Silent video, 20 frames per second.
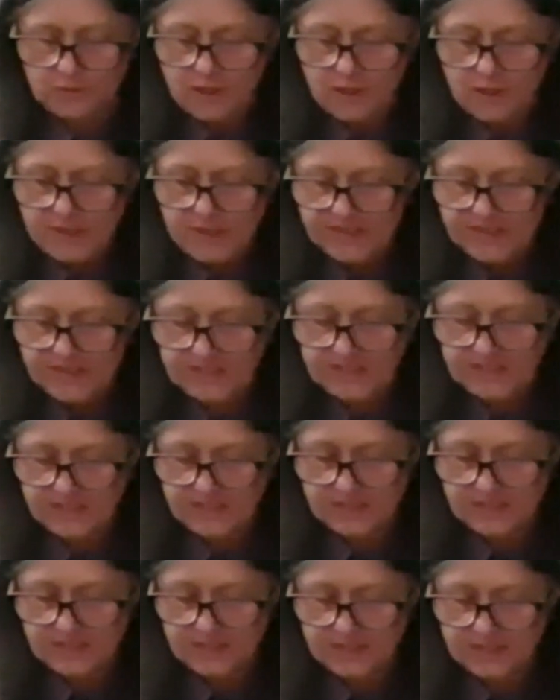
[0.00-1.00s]

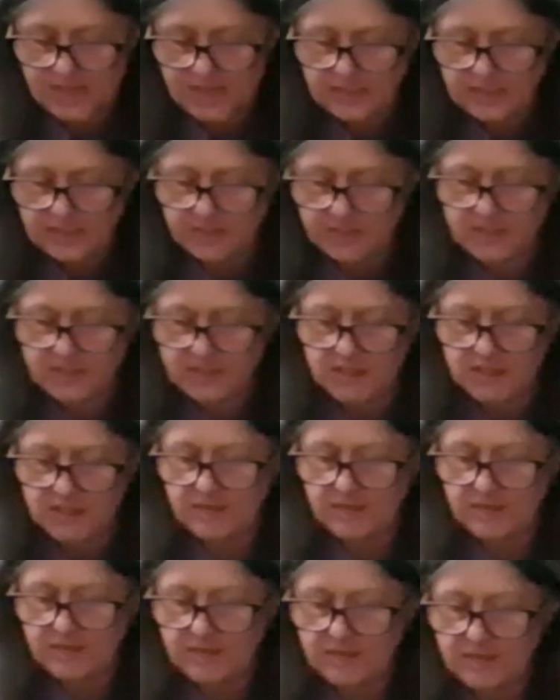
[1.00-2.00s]
sanctity of
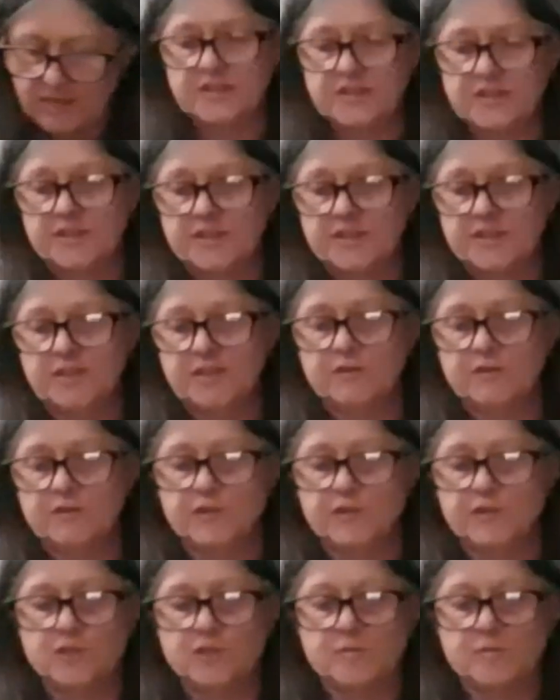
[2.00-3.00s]
every single
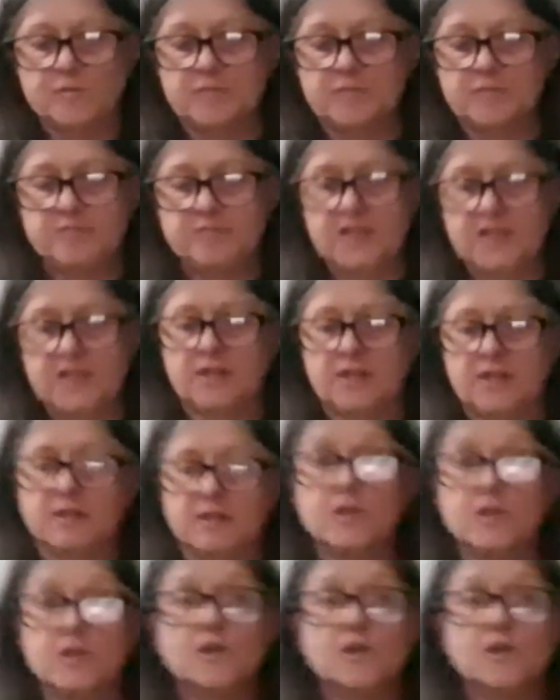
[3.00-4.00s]
human being,
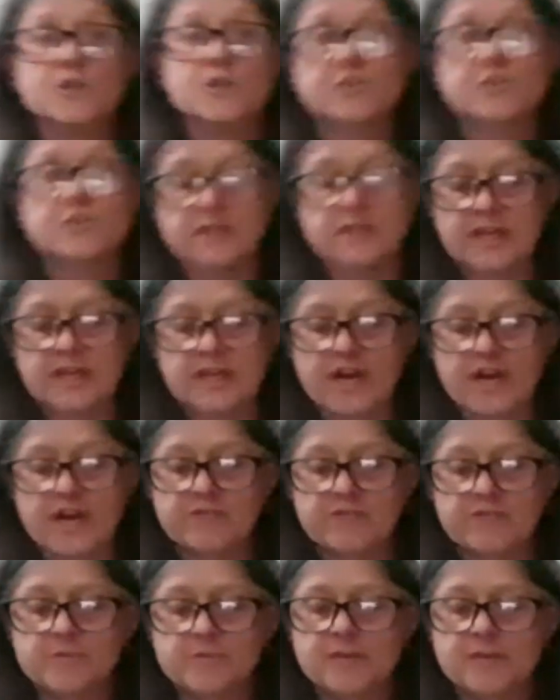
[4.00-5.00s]
treating
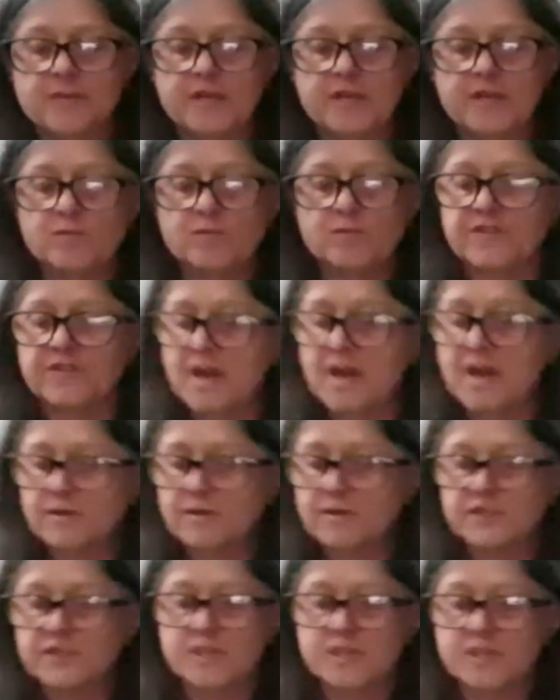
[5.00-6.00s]
everybody without
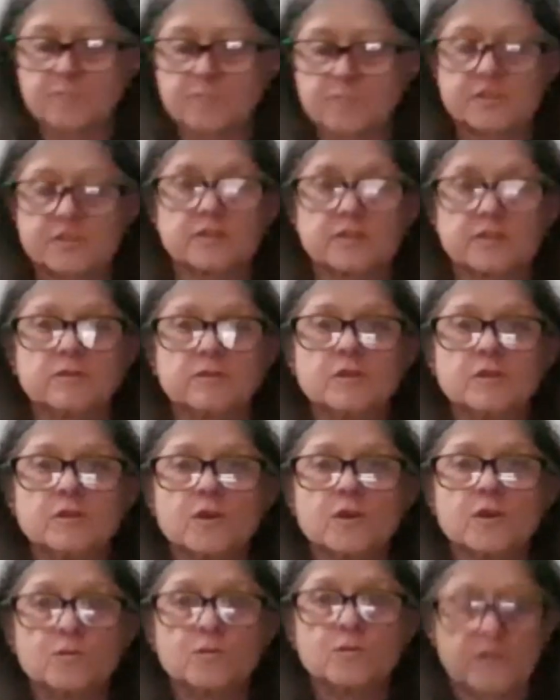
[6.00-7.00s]
exception
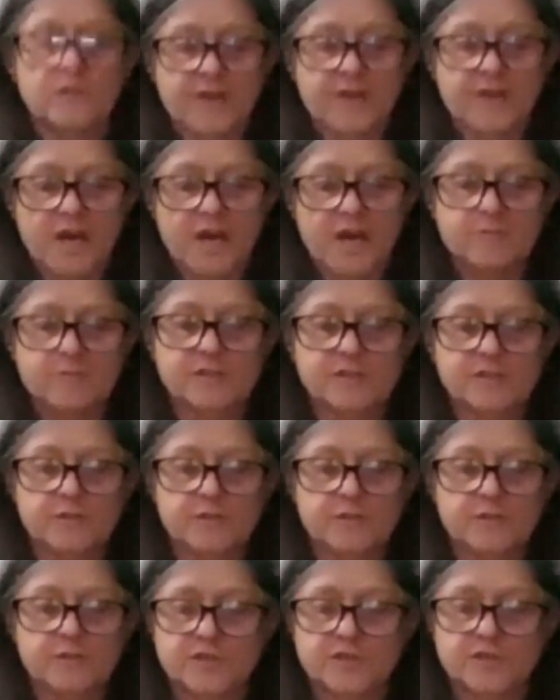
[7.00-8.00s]
with
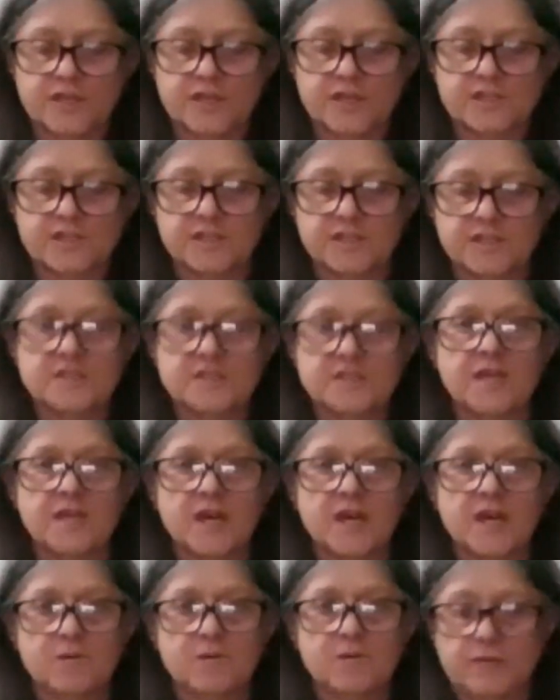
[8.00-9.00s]
absolute justice,
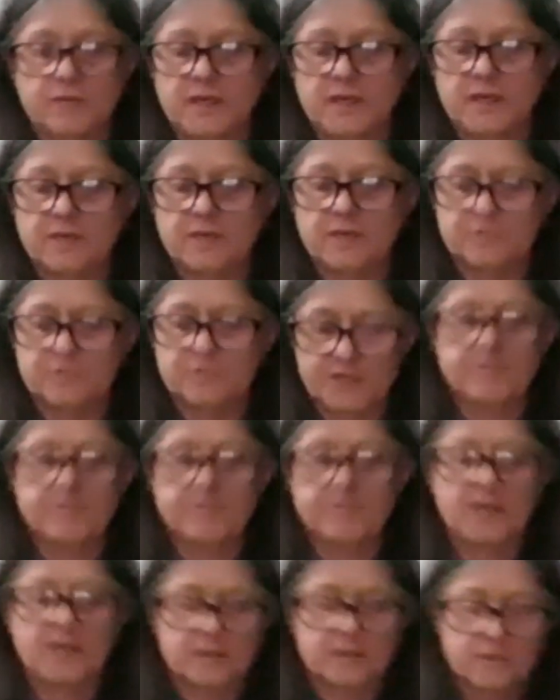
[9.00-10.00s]
equity, and
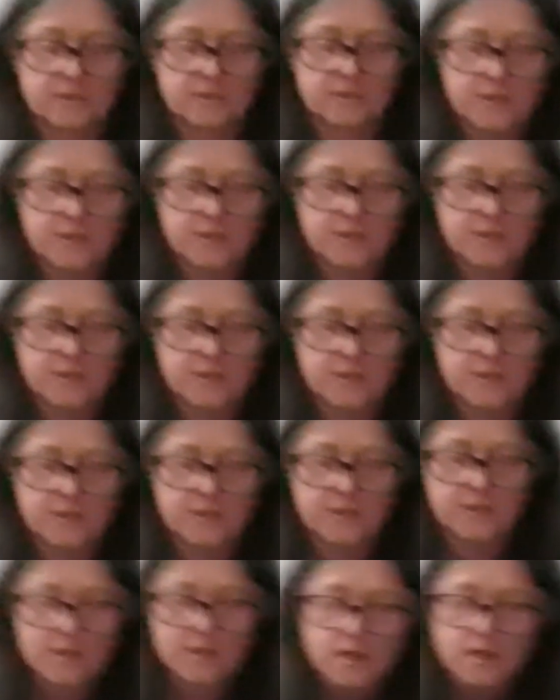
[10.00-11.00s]
respect.
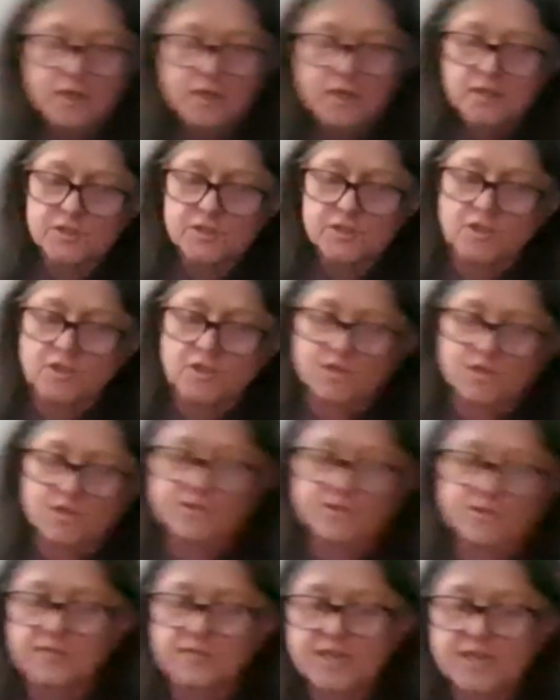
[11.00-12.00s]
It is also
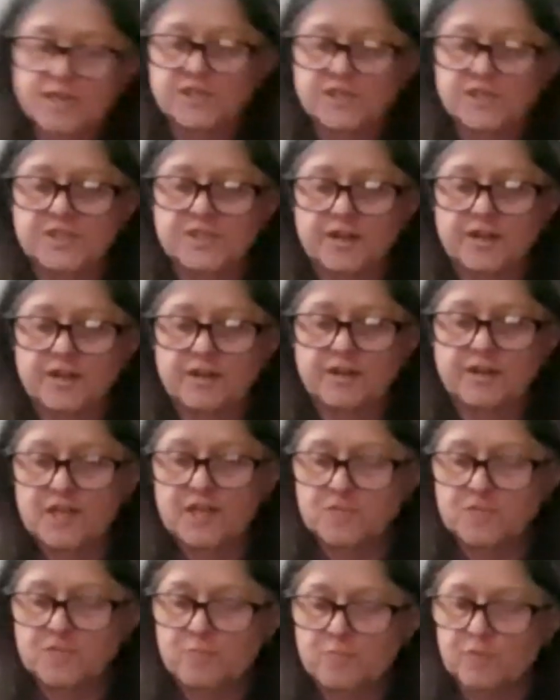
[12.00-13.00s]
necessary in
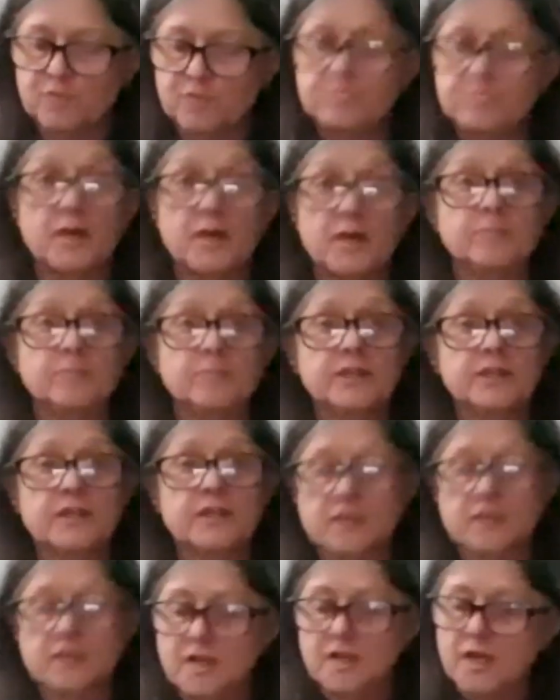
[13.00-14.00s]
both public
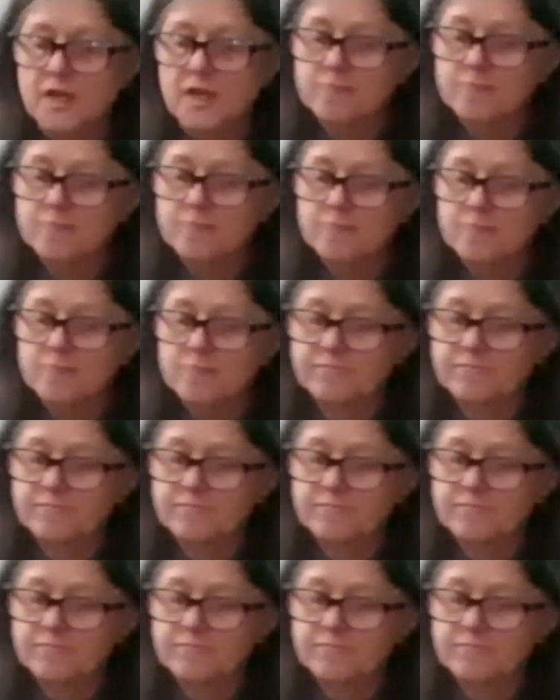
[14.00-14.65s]
and private